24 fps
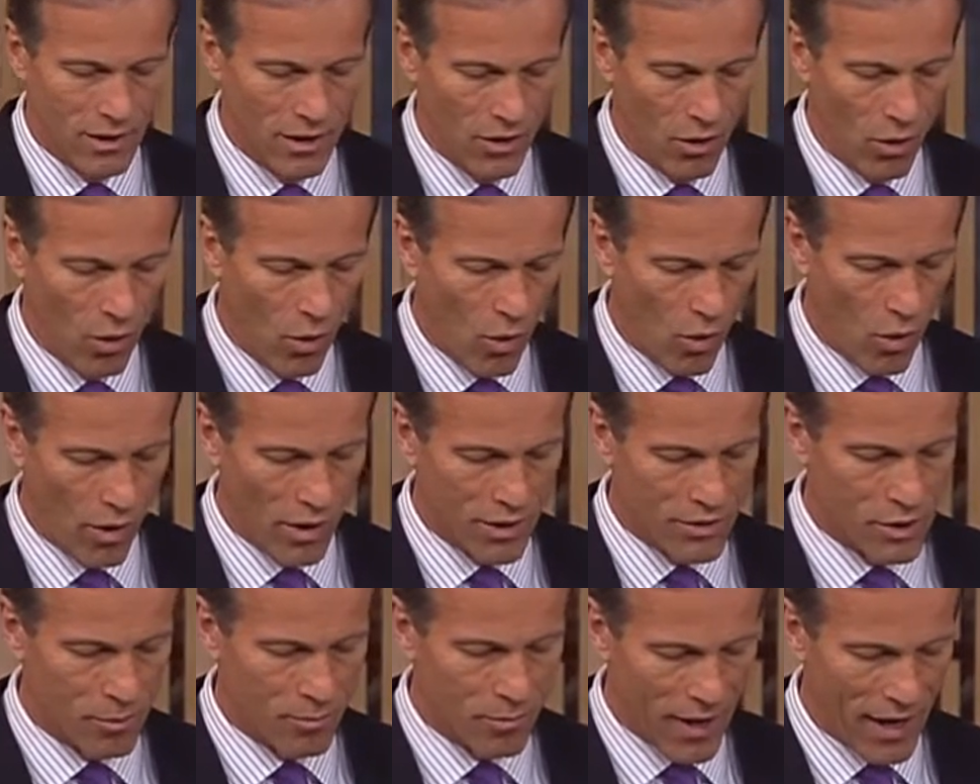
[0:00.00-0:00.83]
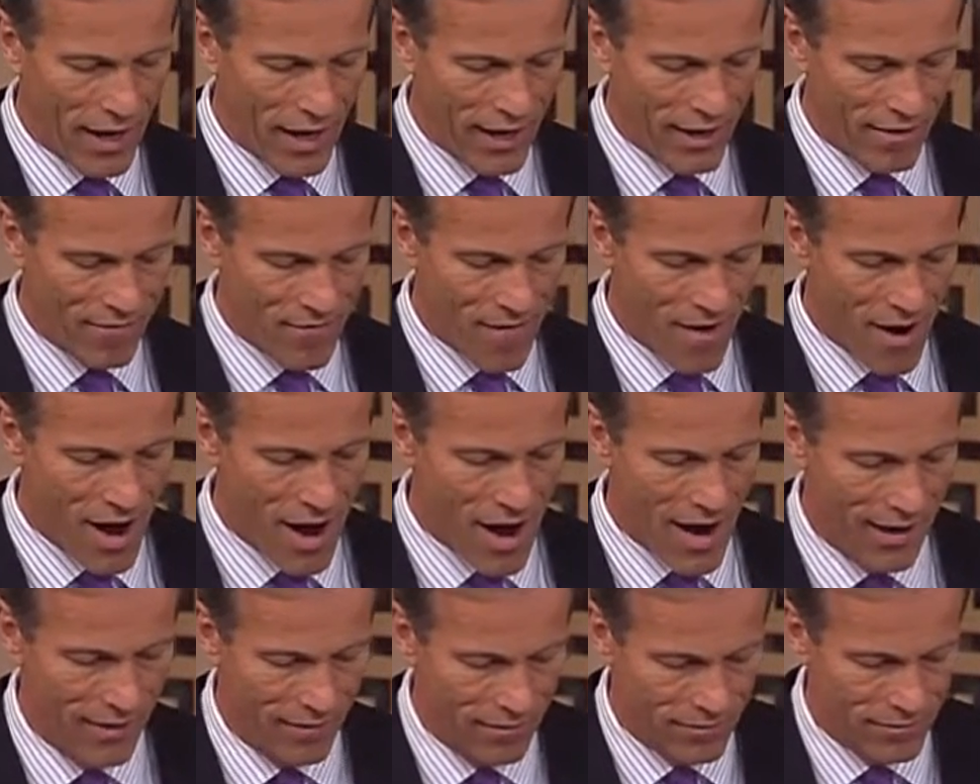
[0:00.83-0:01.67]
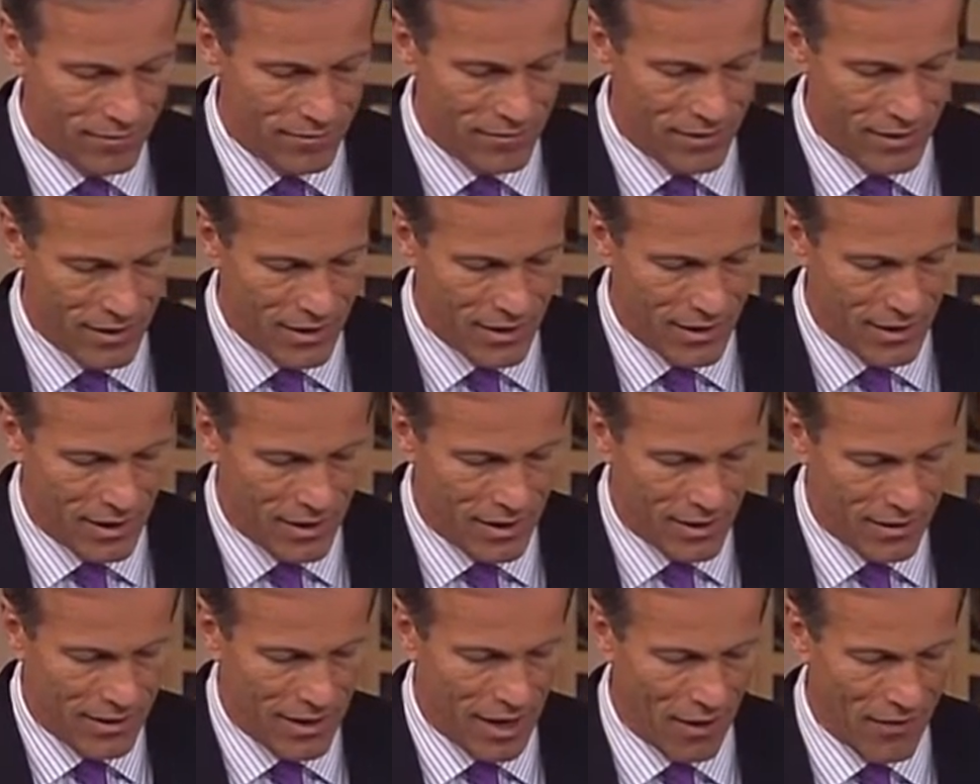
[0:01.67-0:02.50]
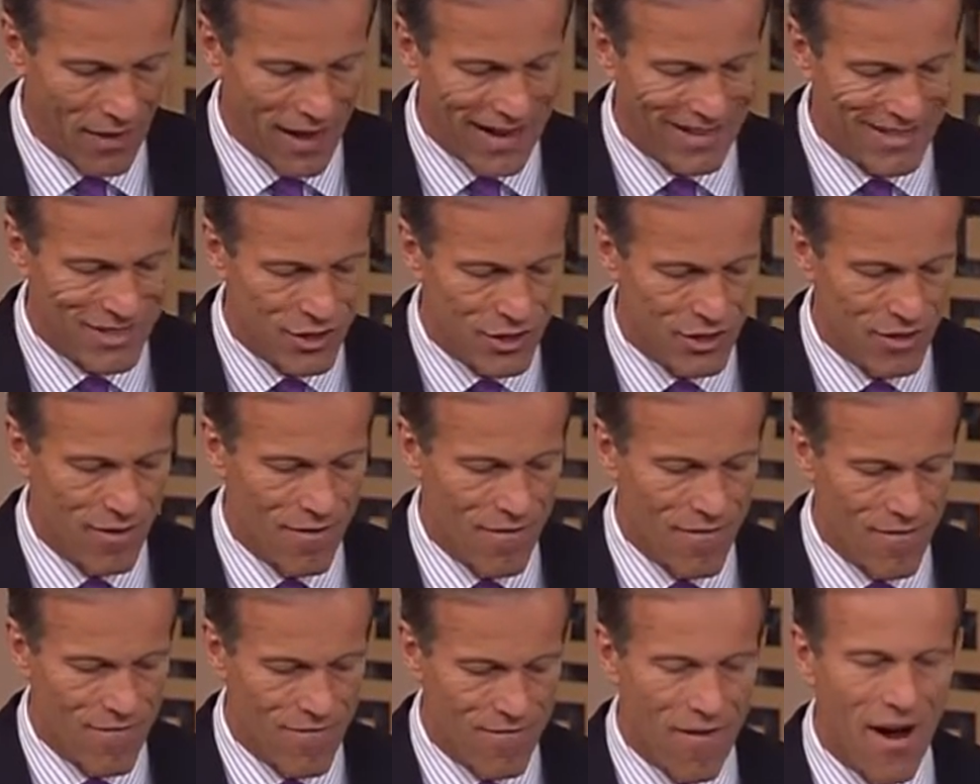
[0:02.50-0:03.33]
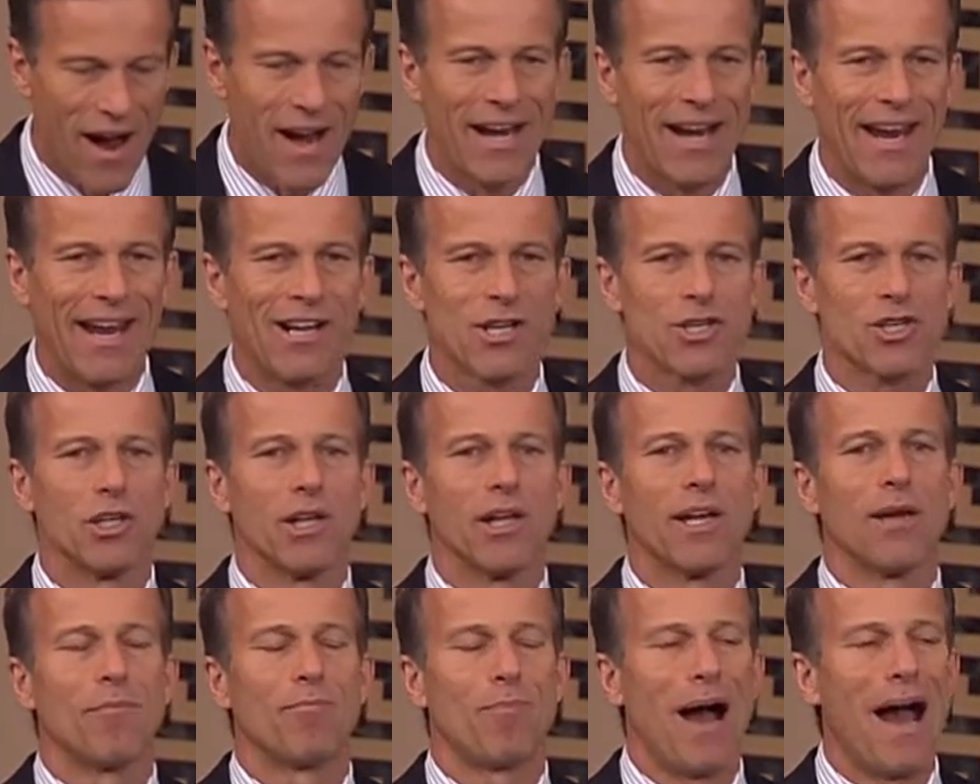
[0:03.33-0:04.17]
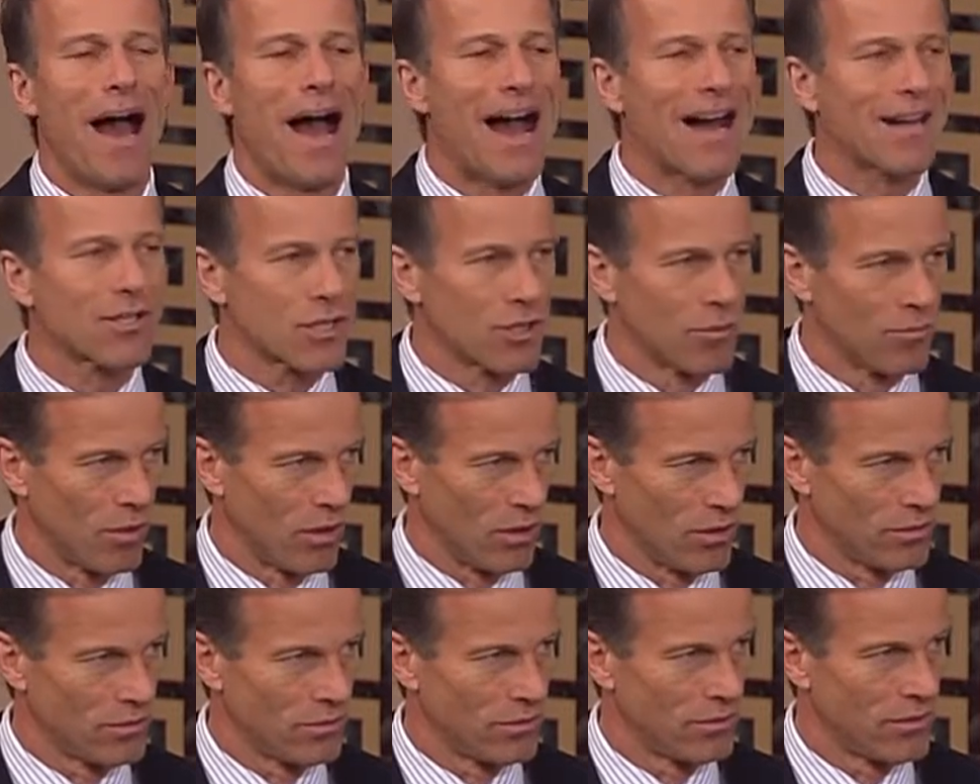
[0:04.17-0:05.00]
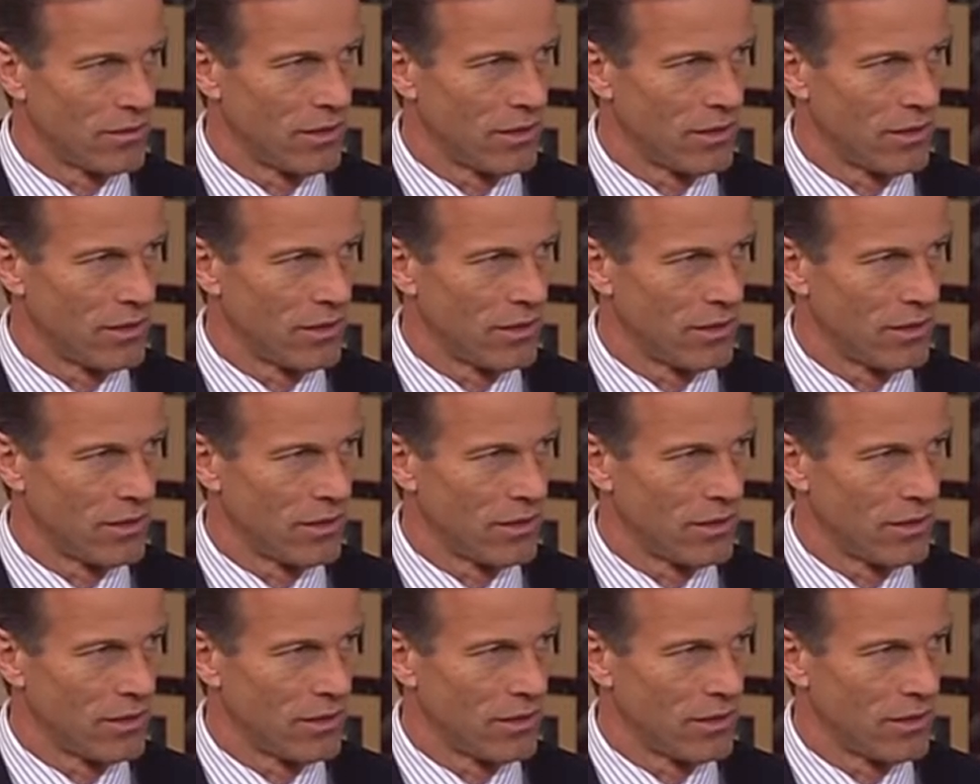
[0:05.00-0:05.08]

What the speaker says: to pay a fine. Now, that's financially impossible